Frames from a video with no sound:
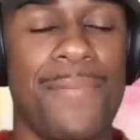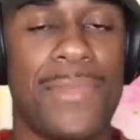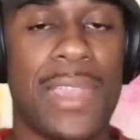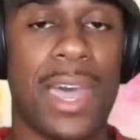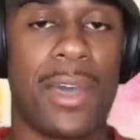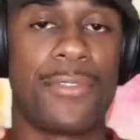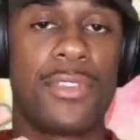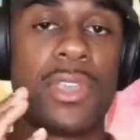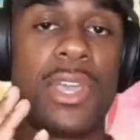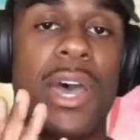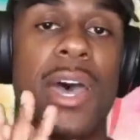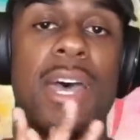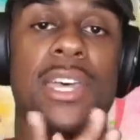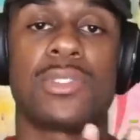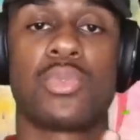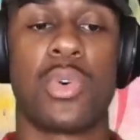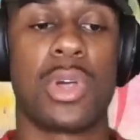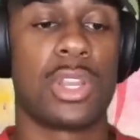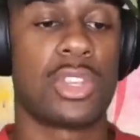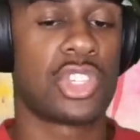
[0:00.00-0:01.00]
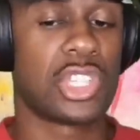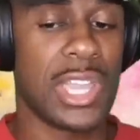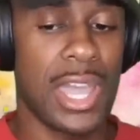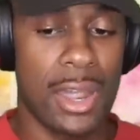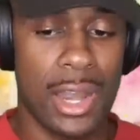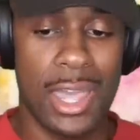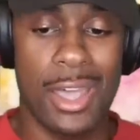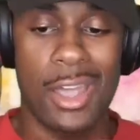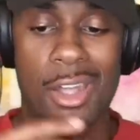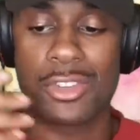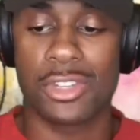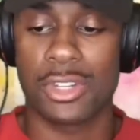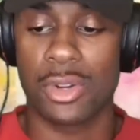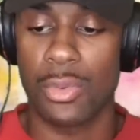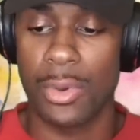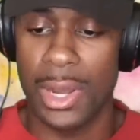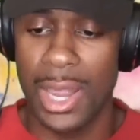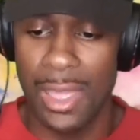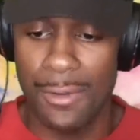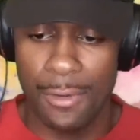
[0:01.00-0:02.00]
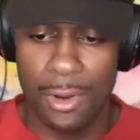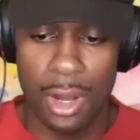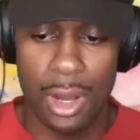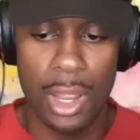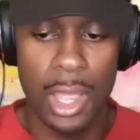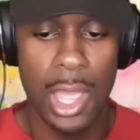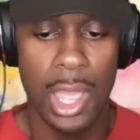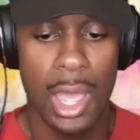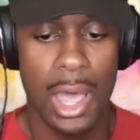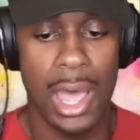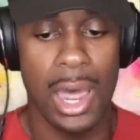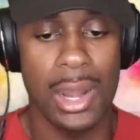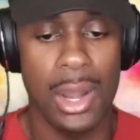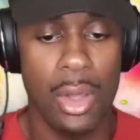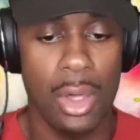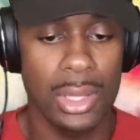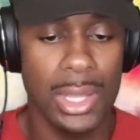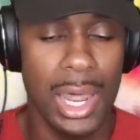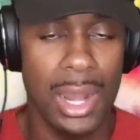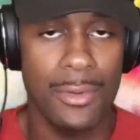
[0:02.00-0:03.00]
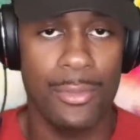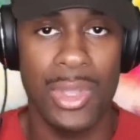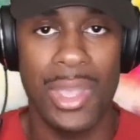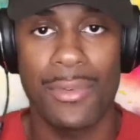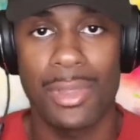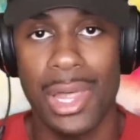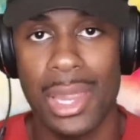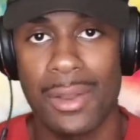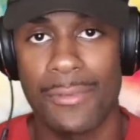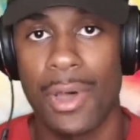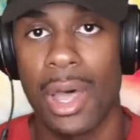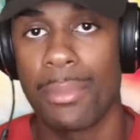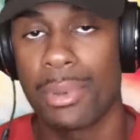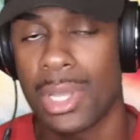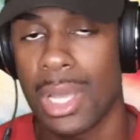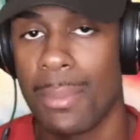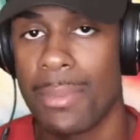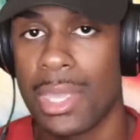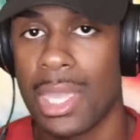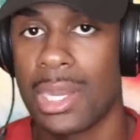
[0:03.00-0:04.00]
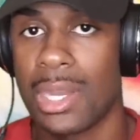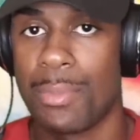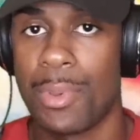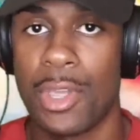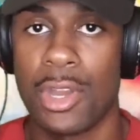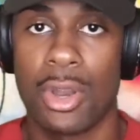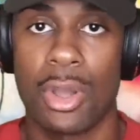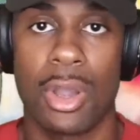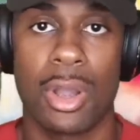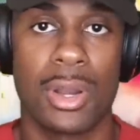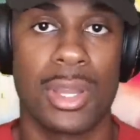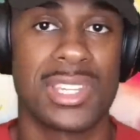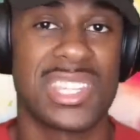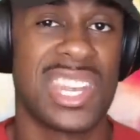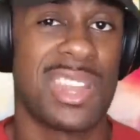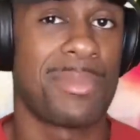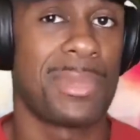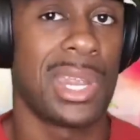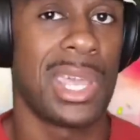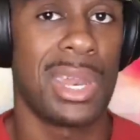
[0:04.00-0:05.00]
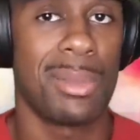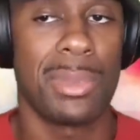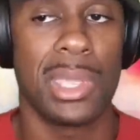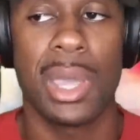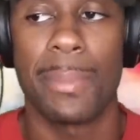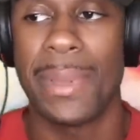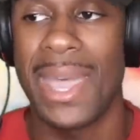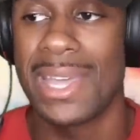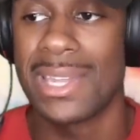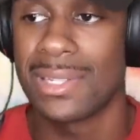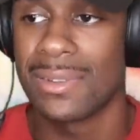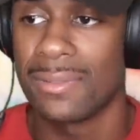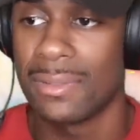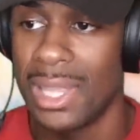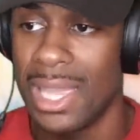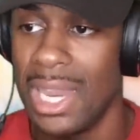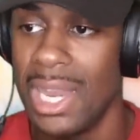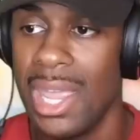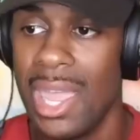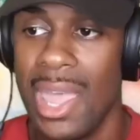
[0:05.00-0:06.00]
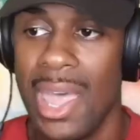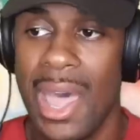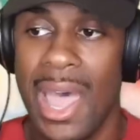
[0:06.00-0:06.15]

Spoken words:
Now, if you guys want shout outs or whatever, I don't know, we have a lot of upcoming independent artists that have been hitting me up as of late.